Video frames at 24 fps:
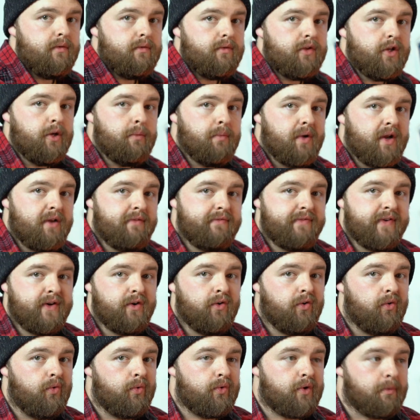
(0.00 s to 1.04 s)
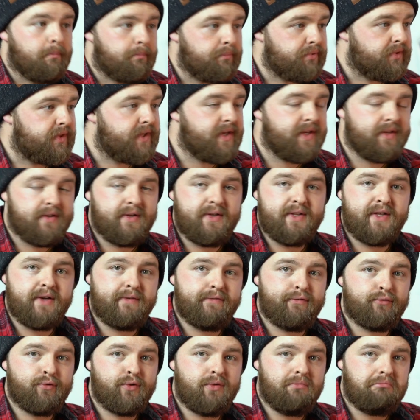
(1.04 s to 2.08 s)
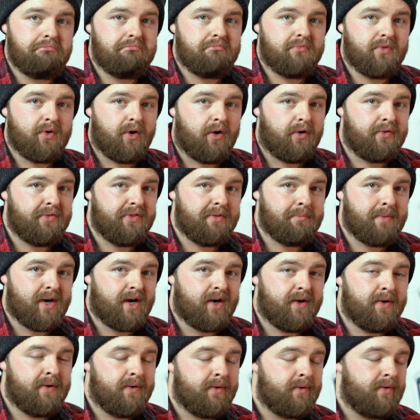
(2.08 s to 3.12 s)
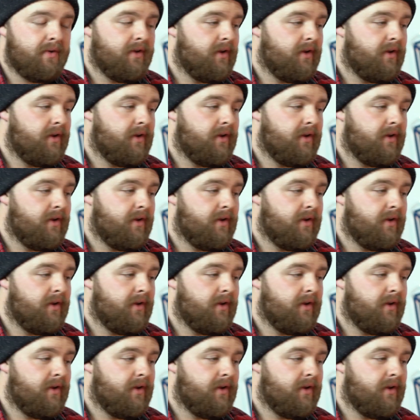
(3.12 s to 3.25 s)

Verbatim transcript: You may feel completely different on the matter,